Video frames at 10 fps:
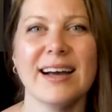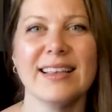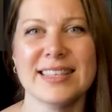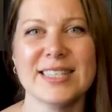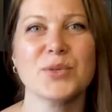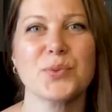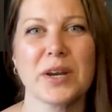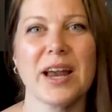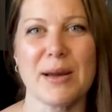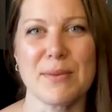this is what
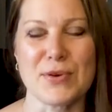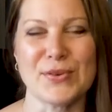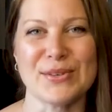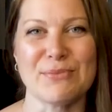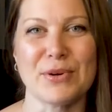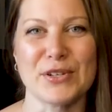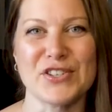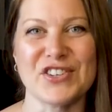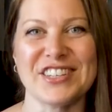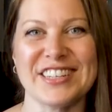I'm using
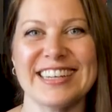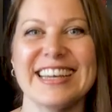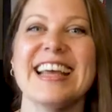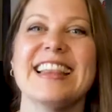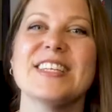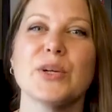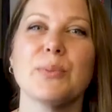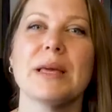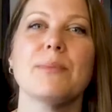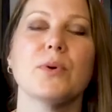personally. These are
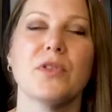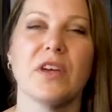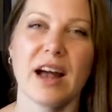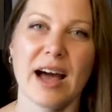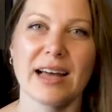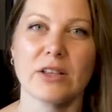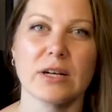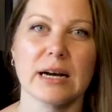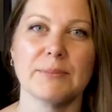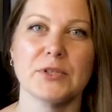people that I
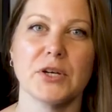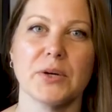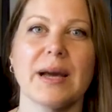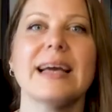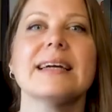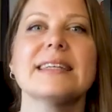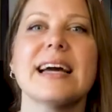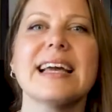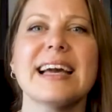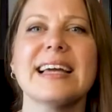look up to. And
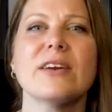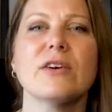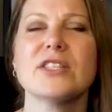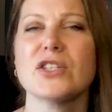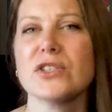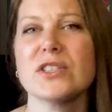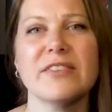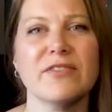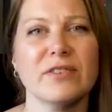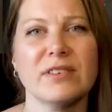again, on certain
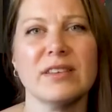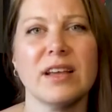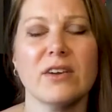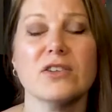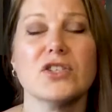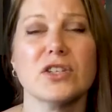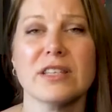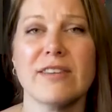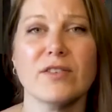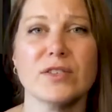
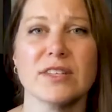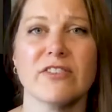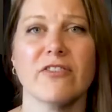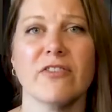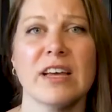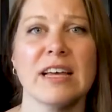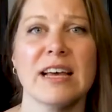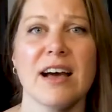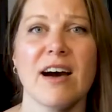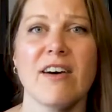levels
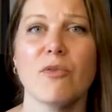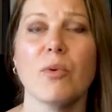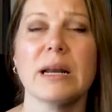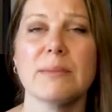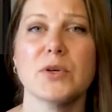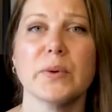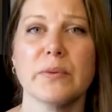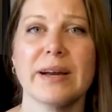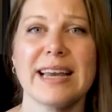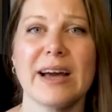of what I'm doing
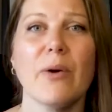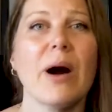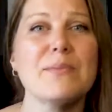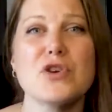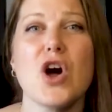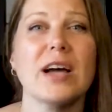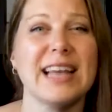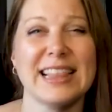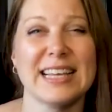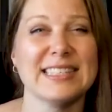right now, I'm not
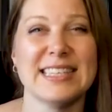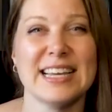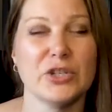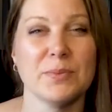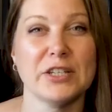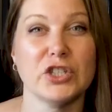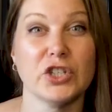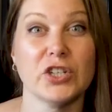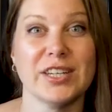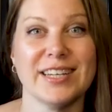at that stage in my
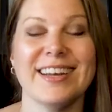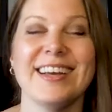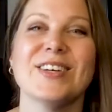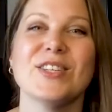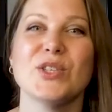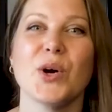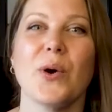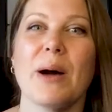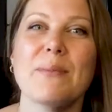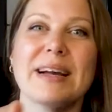journey. So
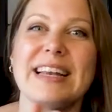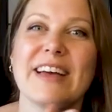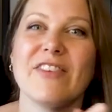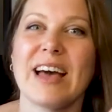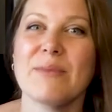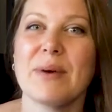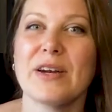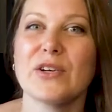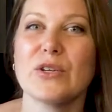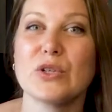I might have had
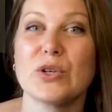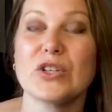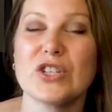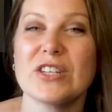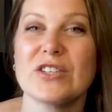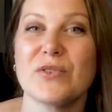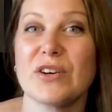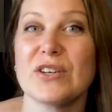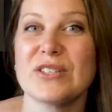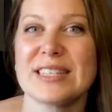better nutrition as
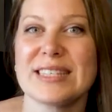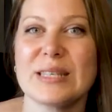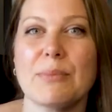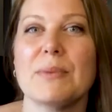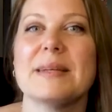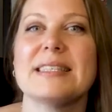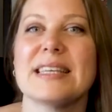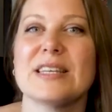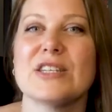far as the supplements